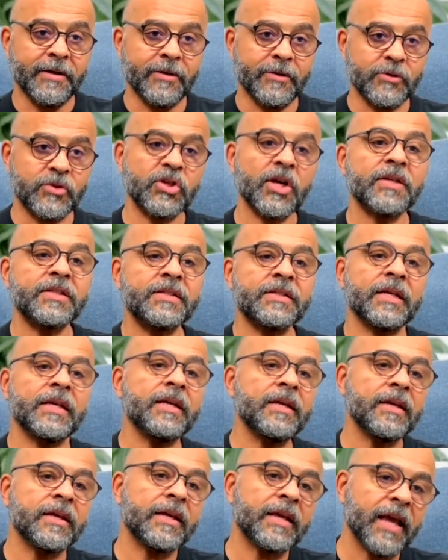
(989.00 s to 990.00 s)
just
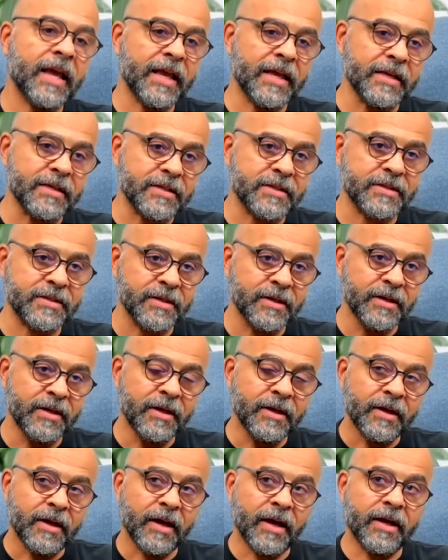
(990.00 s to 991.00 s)
in case.
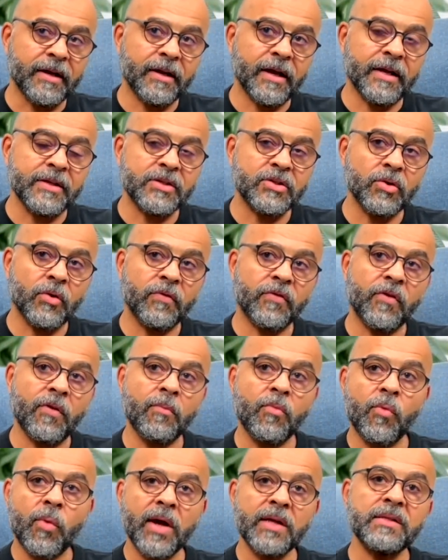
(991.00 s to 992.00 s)
And so
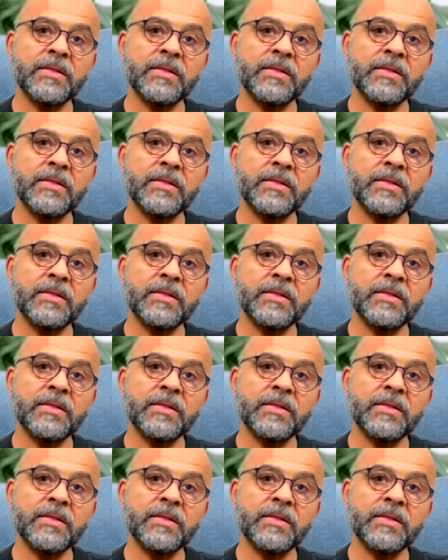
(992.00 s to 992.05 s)
from one